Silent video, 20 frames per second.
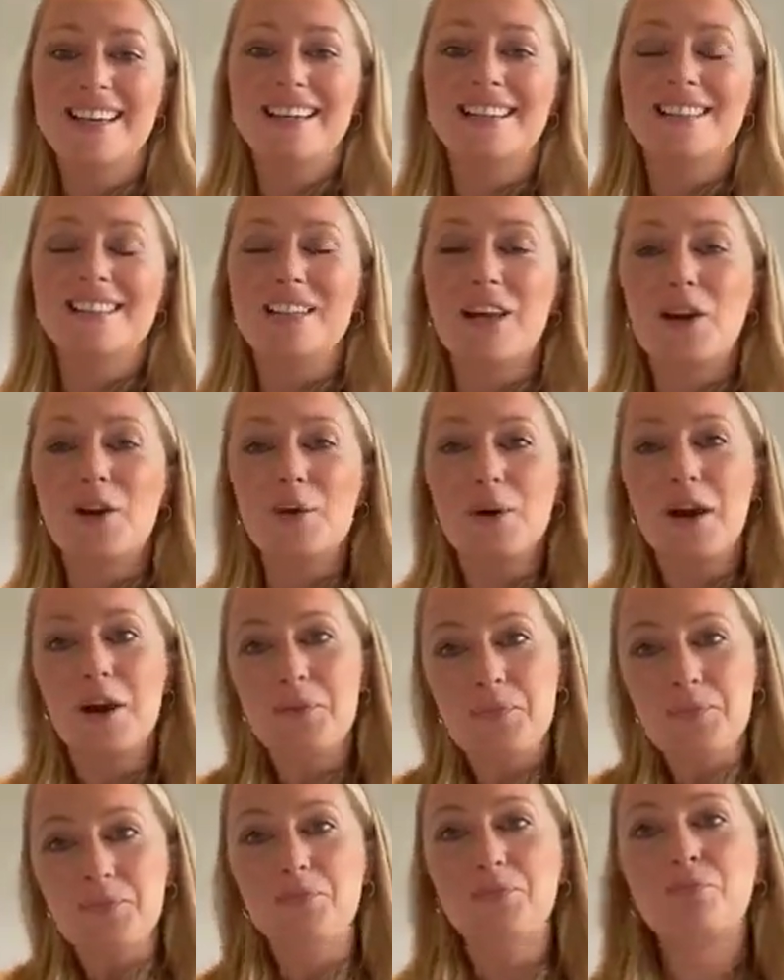So
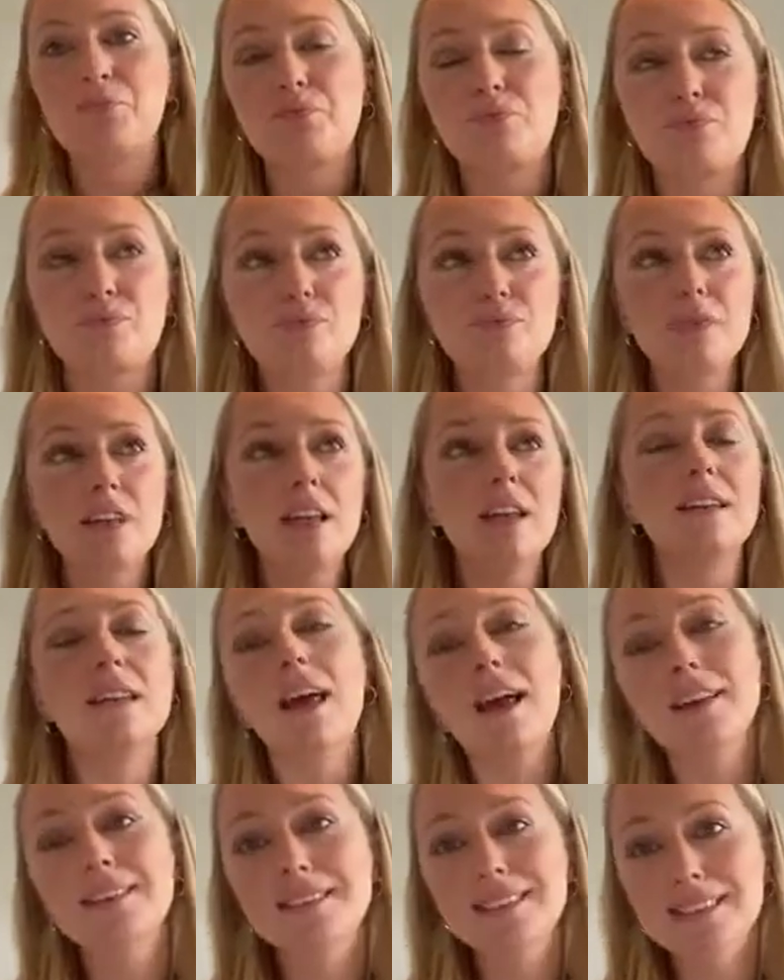
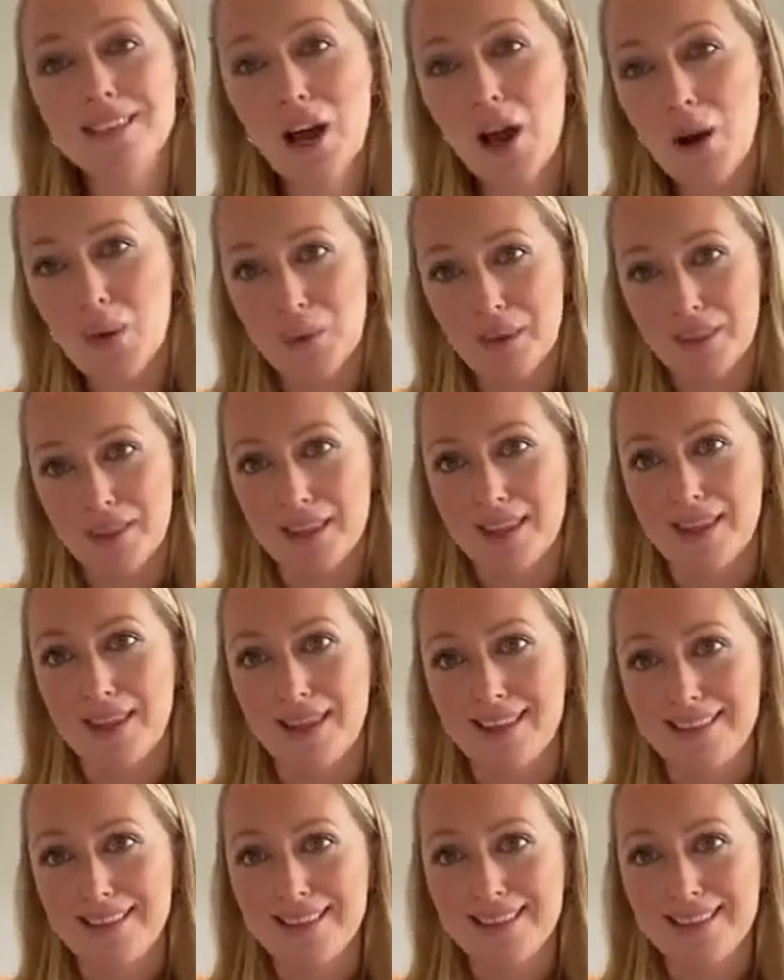let's start with the